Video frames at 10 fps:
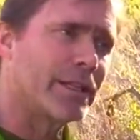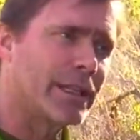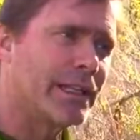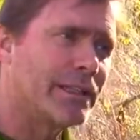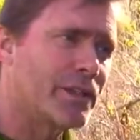into
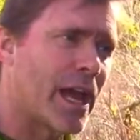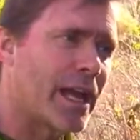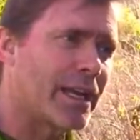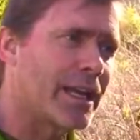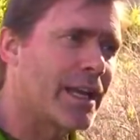little
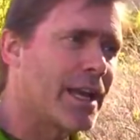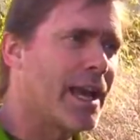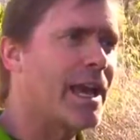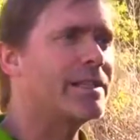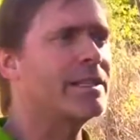Johnny
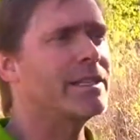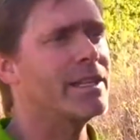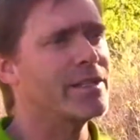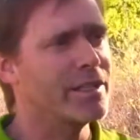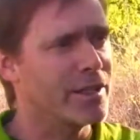as it
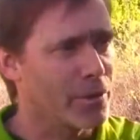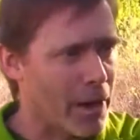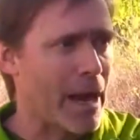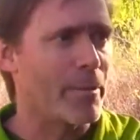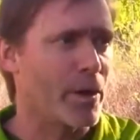does into
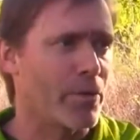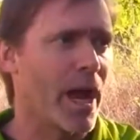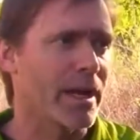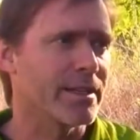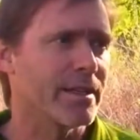Grandpa
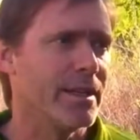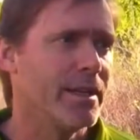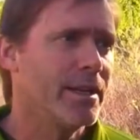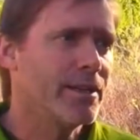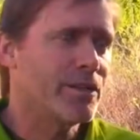Rex.
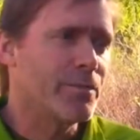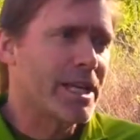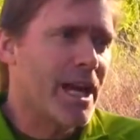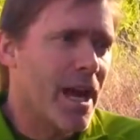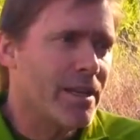So
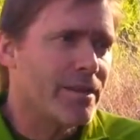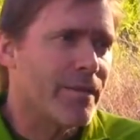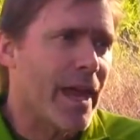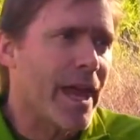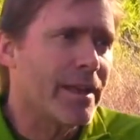because
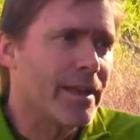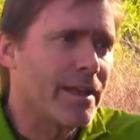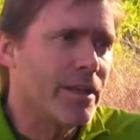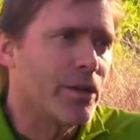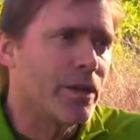of that,
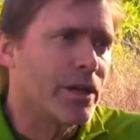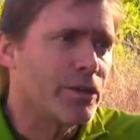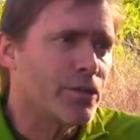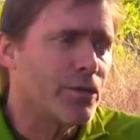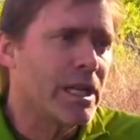you're going to
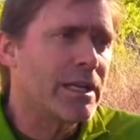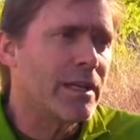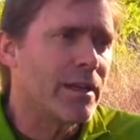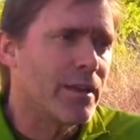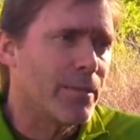
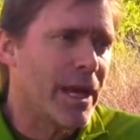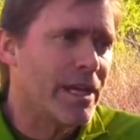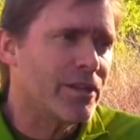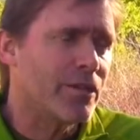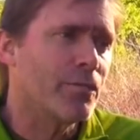treat the
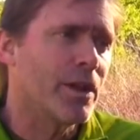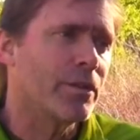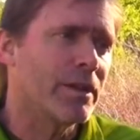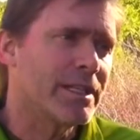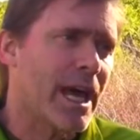patient,
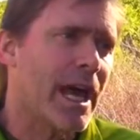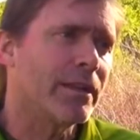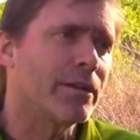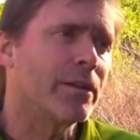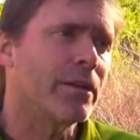whether a
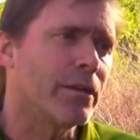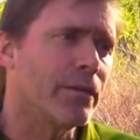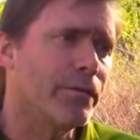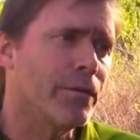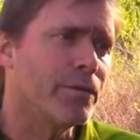toddler
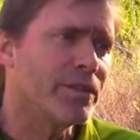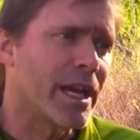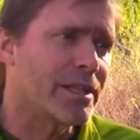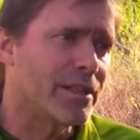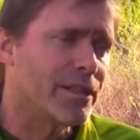or a
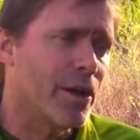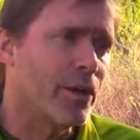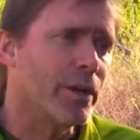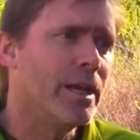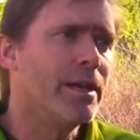full-size
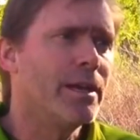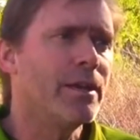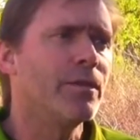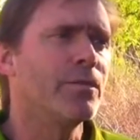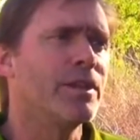adult,
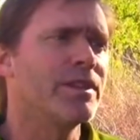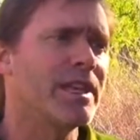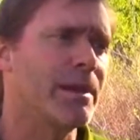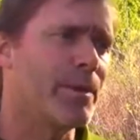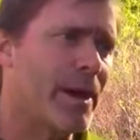with the
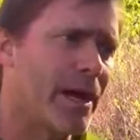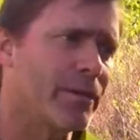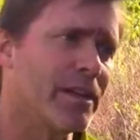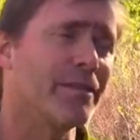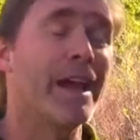same
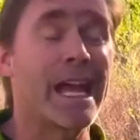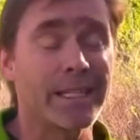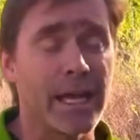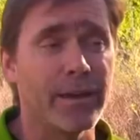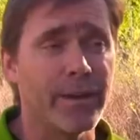amount of
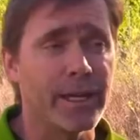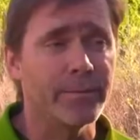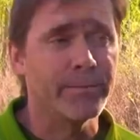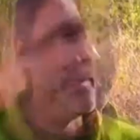antivenom.